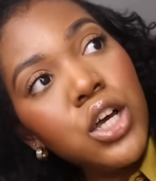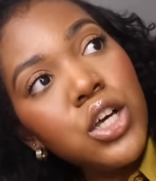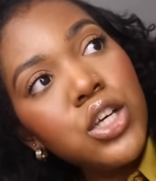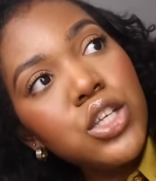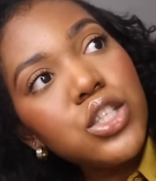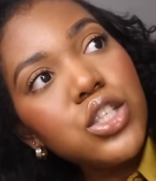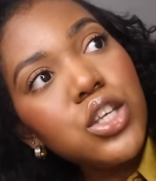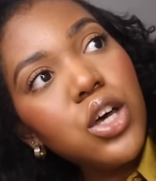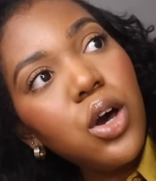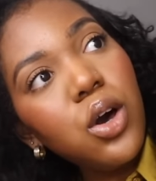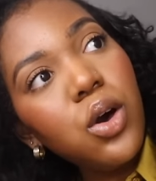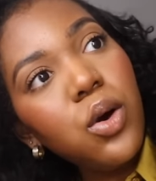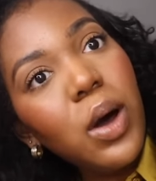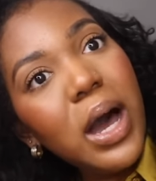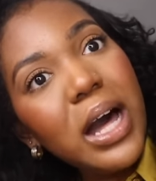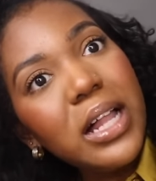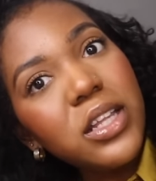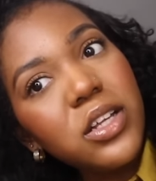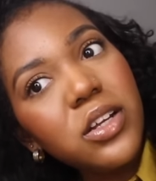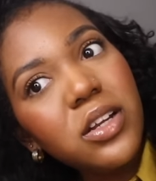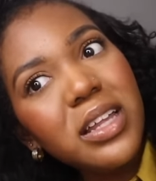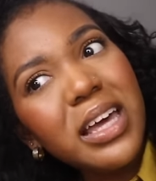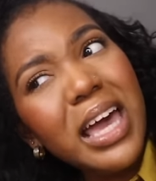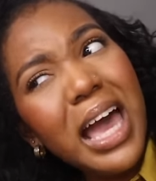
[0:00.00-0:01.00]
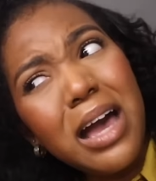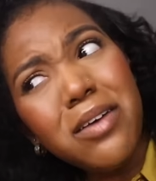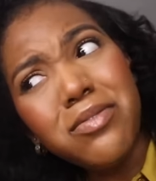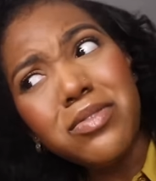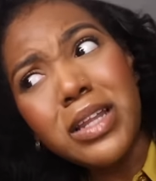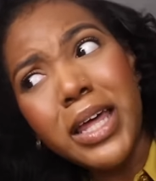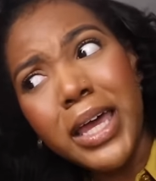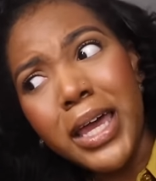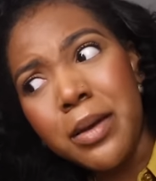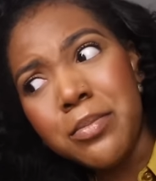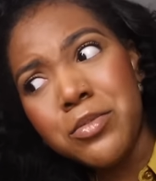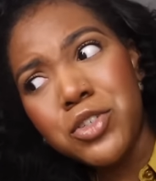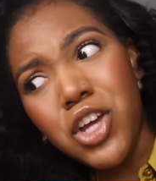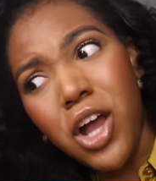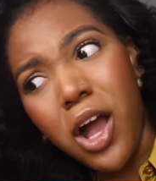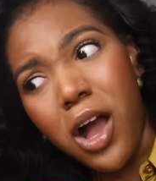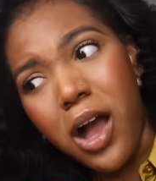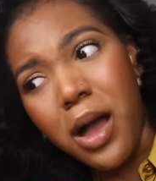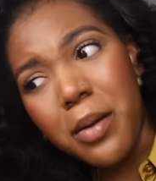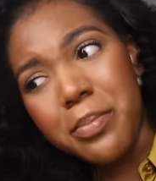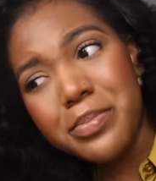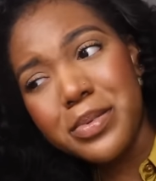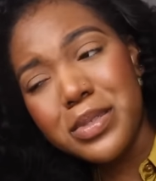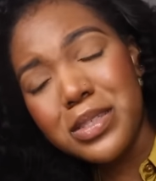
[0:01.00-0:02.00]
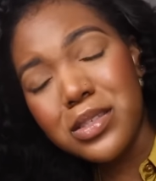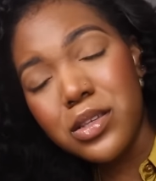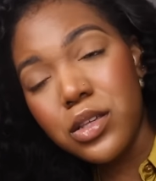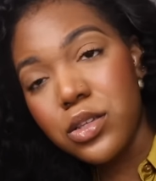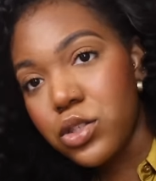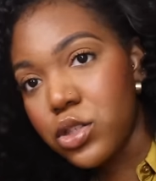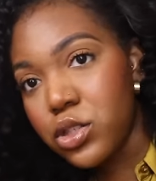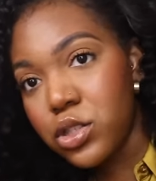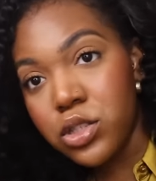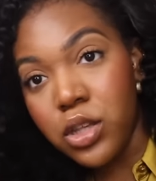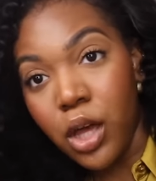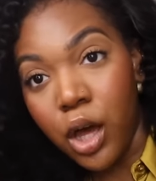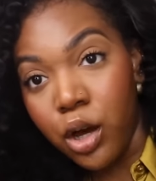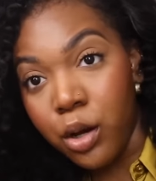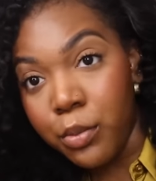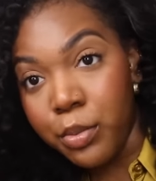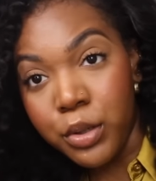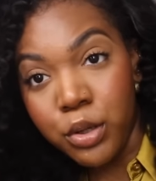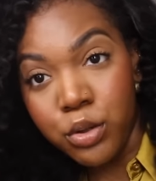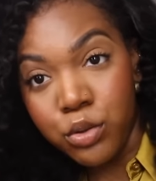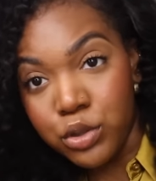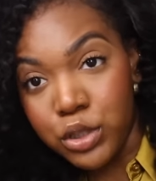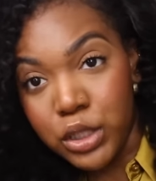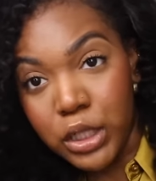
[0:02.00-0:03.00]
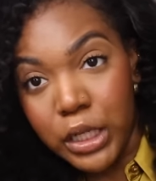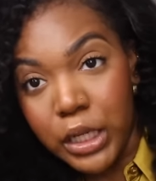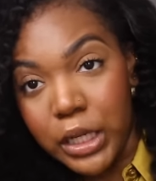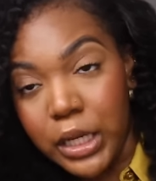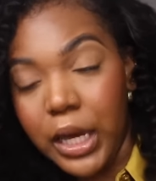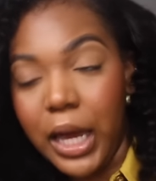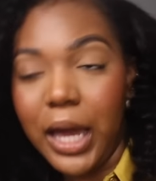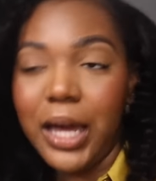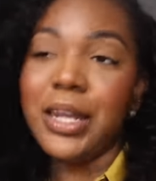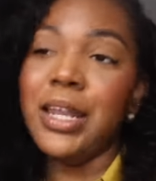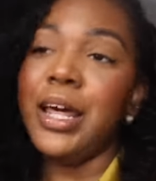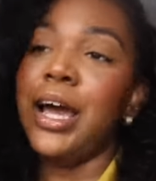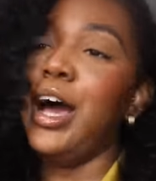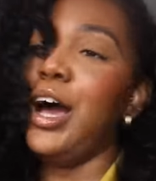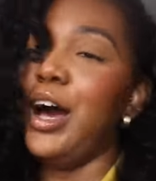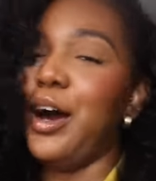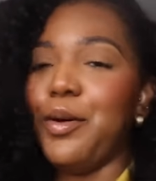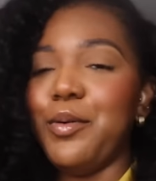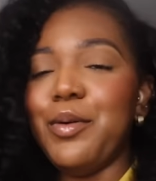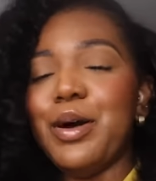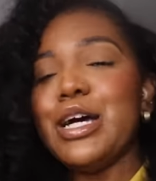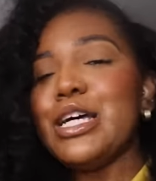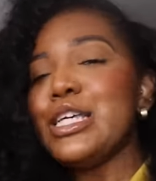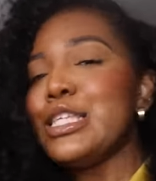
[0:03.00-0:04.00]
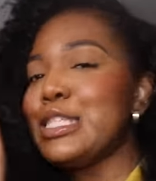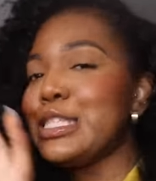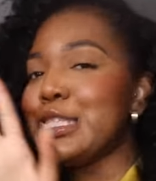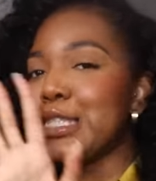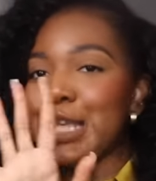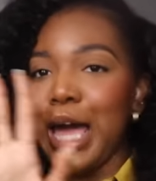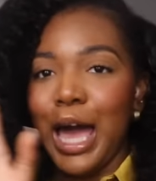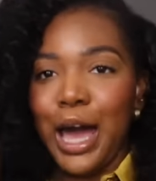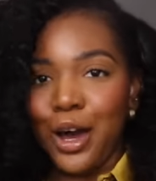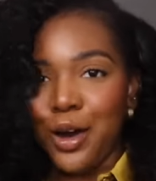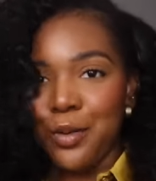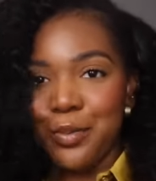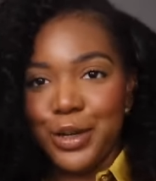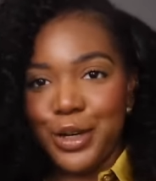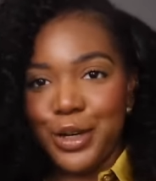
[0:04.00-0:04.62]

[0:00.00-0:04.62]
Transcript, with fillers: So I literally have lamb chops. So bougie, I know. So